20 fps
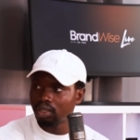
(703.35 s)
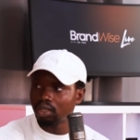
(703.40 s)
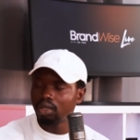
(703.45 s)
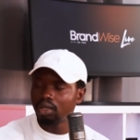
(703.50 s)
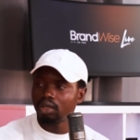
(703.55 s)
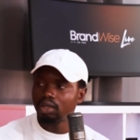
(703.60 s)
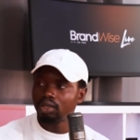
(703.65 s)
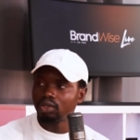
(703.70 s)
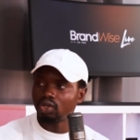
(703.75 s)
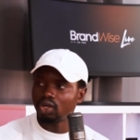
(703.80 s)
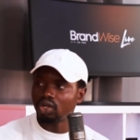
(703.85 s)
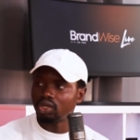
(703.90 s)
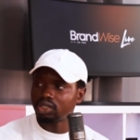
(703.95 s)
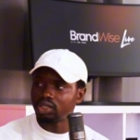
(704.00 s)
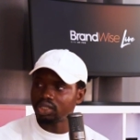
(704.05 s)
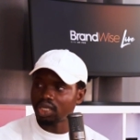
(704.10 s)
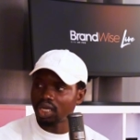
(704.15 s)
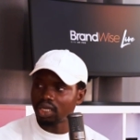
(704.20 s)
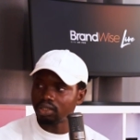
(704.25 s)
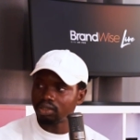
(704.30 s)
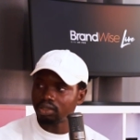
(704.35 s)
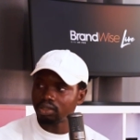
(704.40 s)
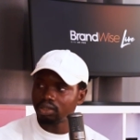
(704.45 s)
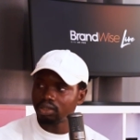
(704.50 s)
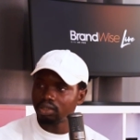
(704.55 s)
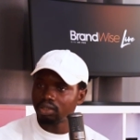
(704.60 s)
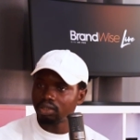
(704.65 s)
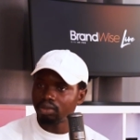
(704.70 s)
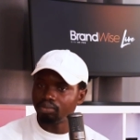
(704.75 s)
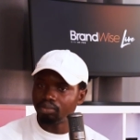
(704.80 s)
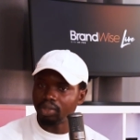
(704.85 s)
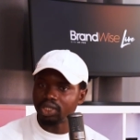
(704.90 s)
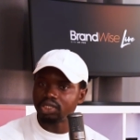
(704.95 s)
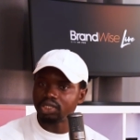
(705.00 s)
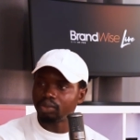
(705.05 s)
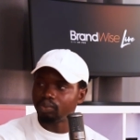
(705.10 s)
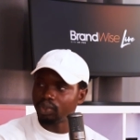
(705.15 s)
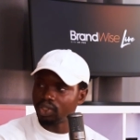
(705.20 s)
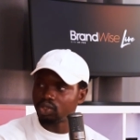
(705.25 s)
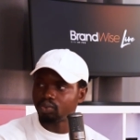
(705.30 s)
You understand
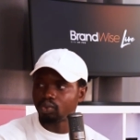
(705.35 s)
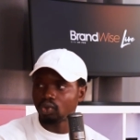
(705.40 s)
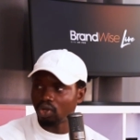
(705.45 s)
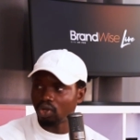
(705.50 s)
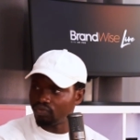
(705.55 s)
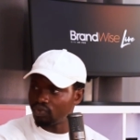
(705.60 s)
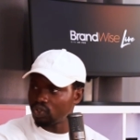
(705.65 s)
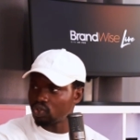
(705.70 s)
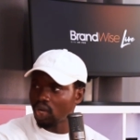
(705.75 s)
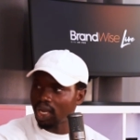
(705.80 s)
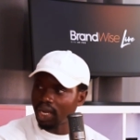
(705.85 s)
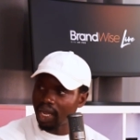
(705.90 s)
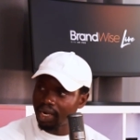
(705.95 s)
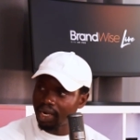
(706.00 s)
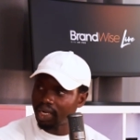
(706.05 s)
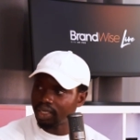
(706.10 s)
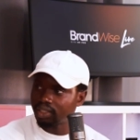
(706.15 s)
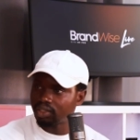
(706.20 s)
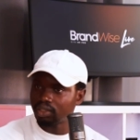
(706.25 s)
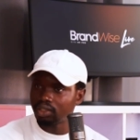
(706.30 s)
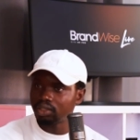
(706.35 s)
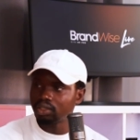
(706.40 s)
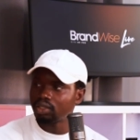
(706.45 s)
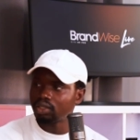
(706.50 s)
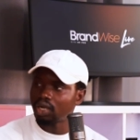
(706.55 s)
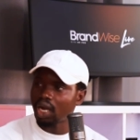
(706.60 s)
basic principle of visual hierarchy,